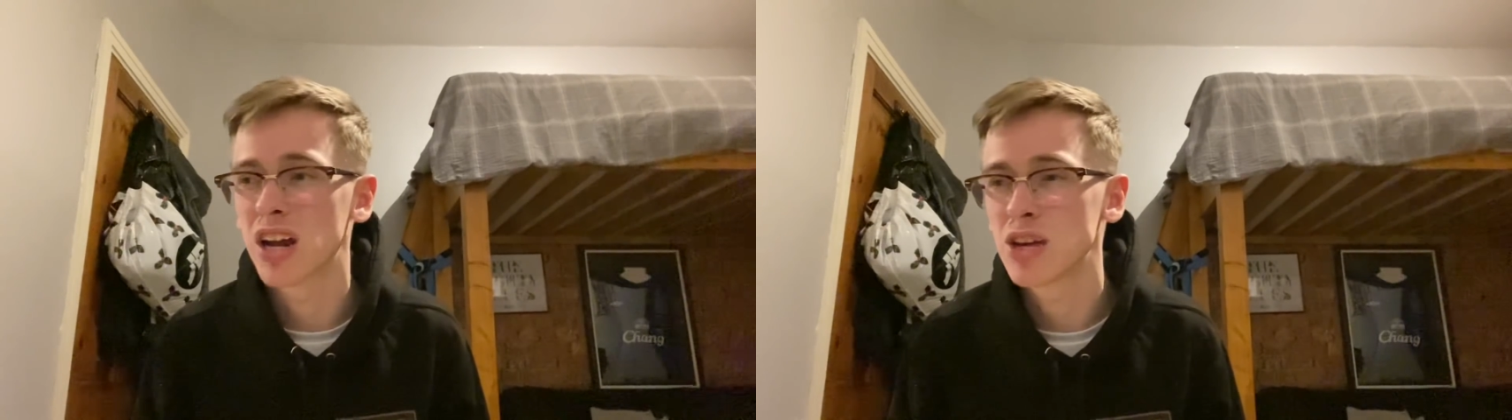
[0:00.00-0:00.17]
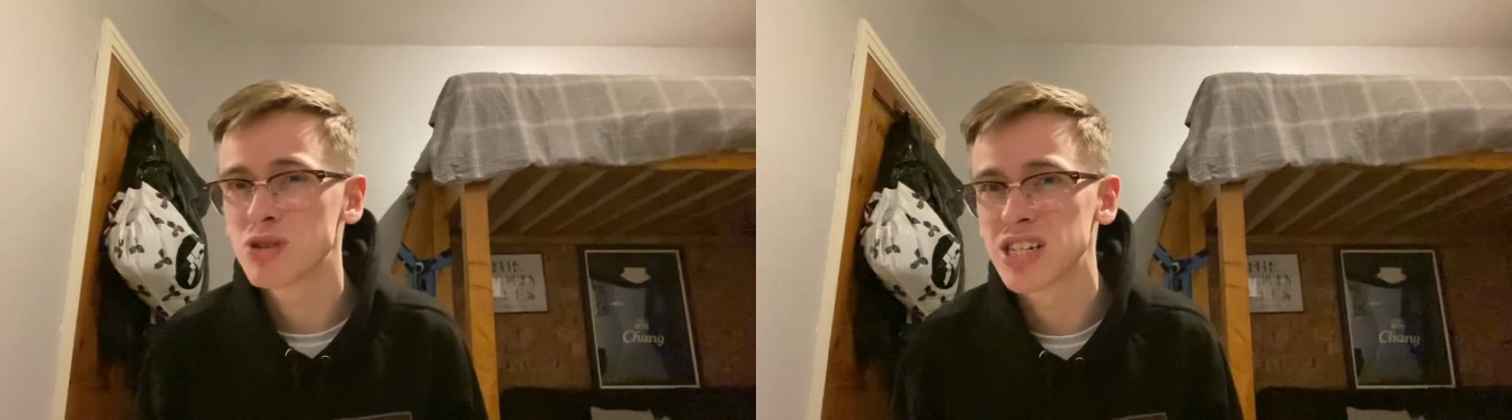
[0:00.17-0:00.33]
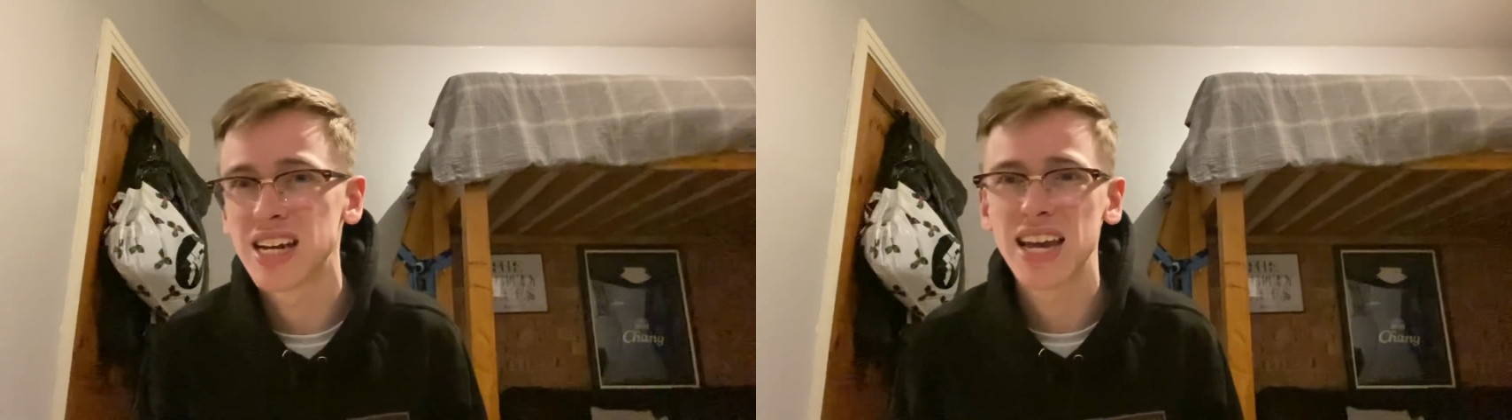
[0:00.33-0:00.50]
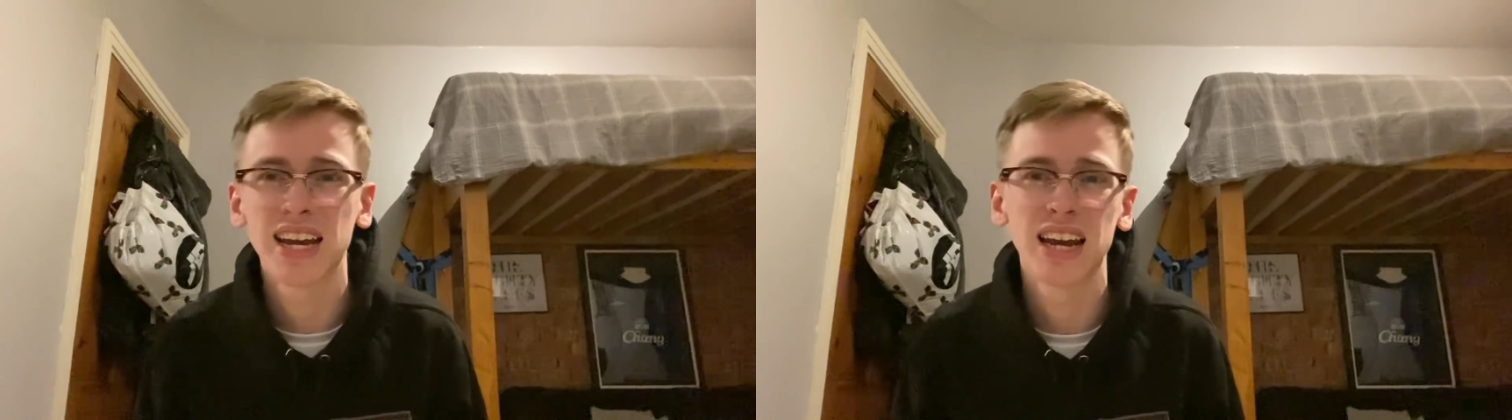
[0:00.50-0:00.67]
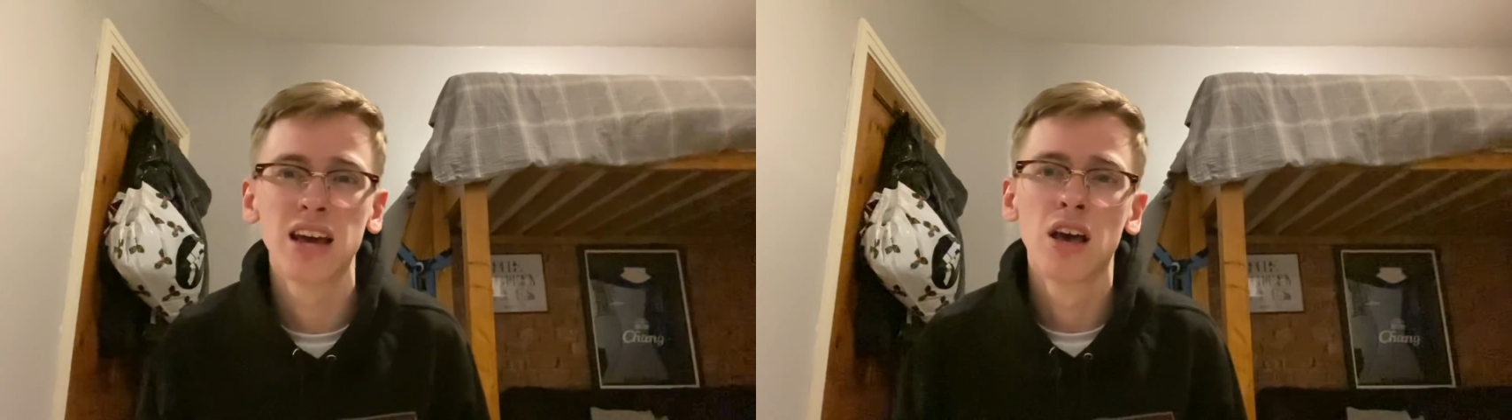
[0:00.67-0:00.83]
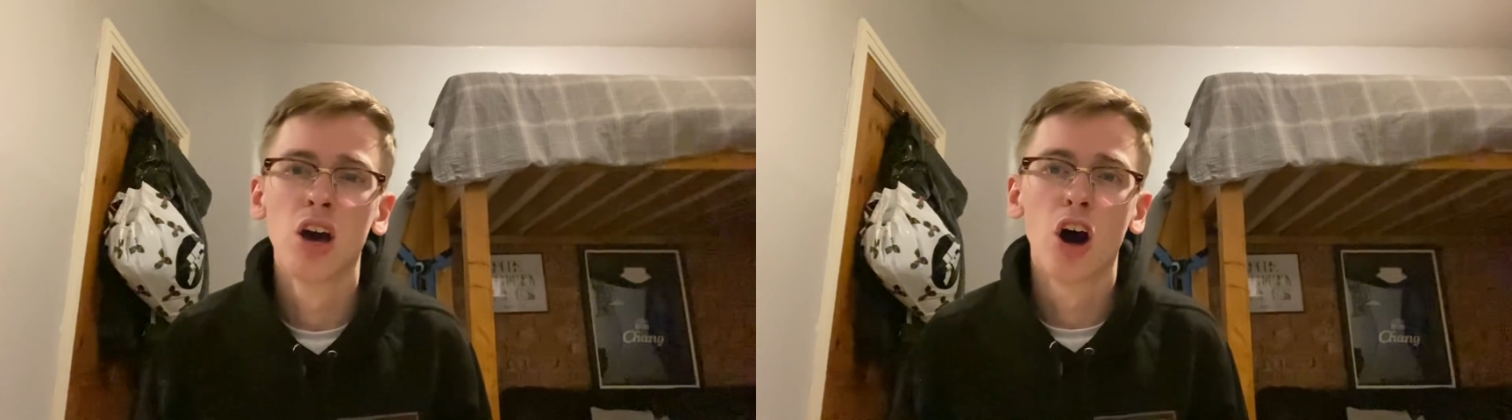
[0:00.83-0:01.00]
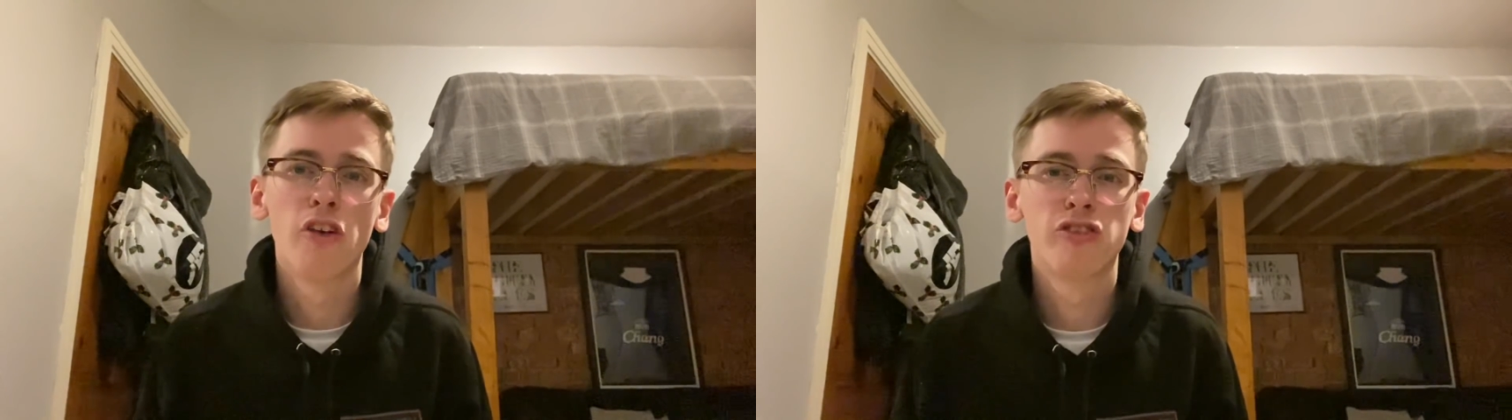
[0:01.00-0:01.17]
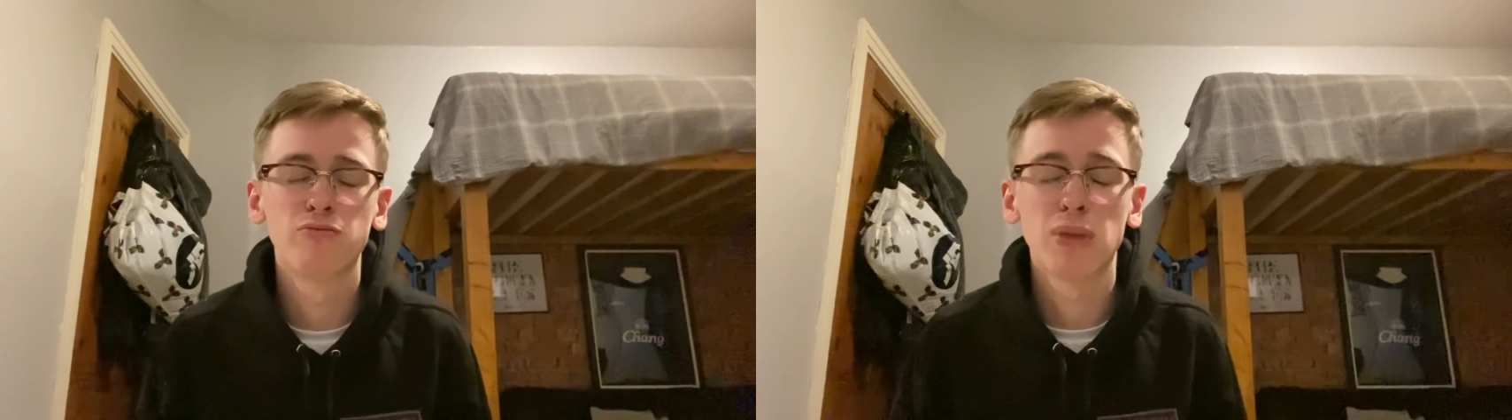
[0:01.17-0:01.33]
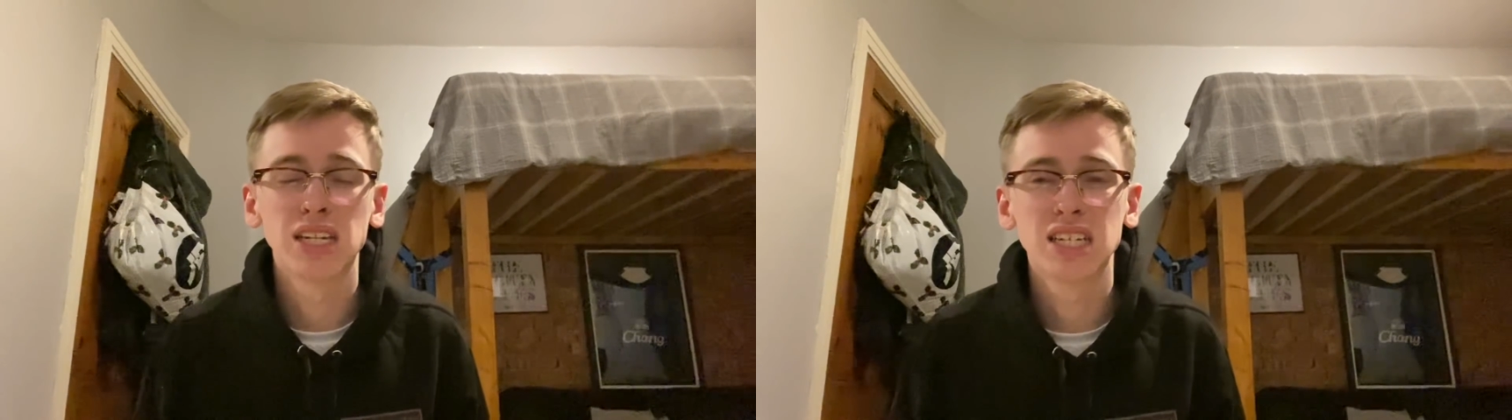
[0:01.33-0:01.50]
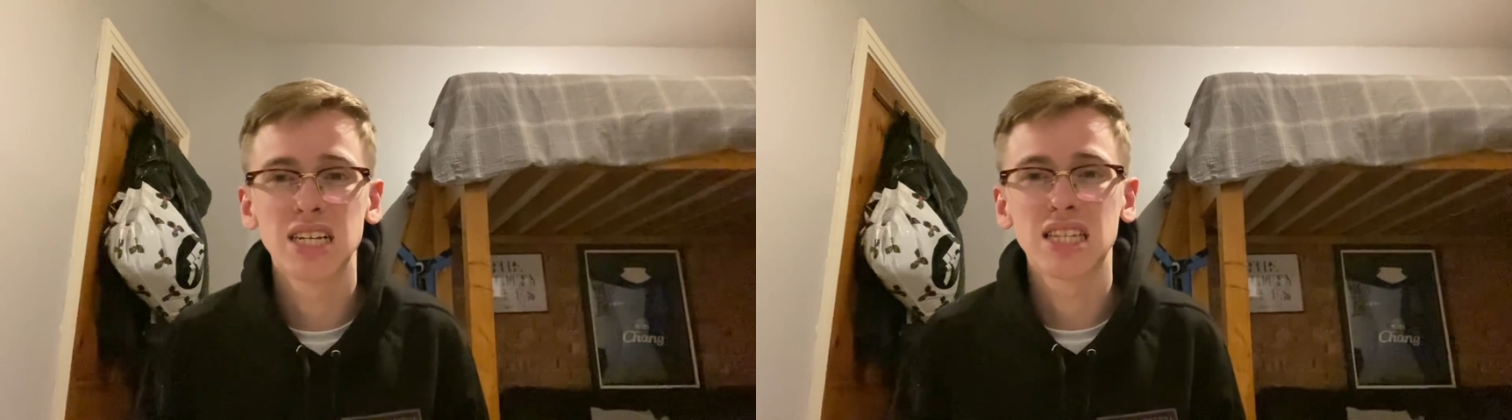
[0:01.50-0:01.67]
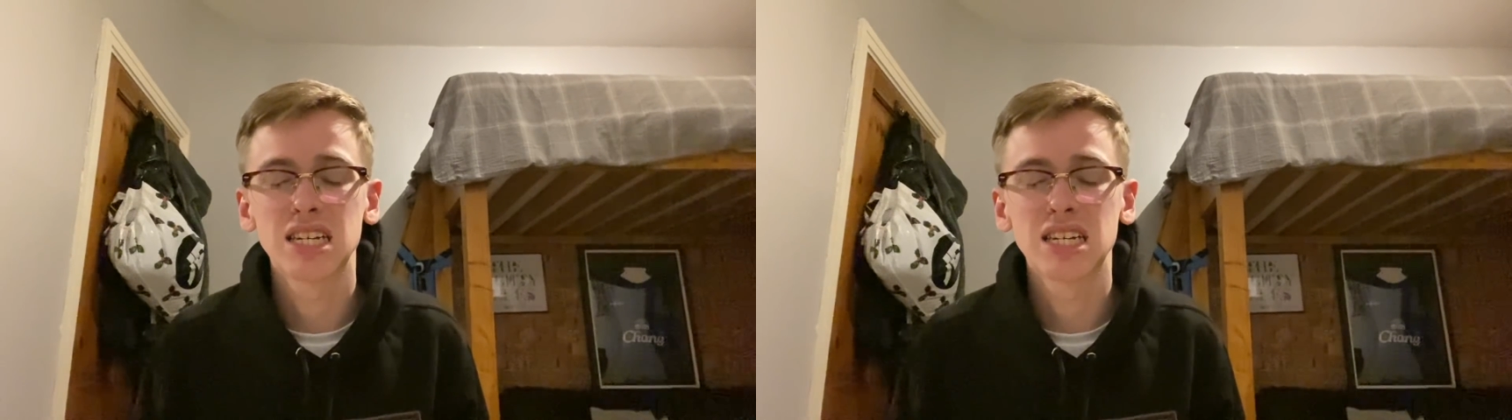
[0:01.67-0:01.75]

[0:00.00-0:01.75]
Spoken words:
He was nicking it off of Manchester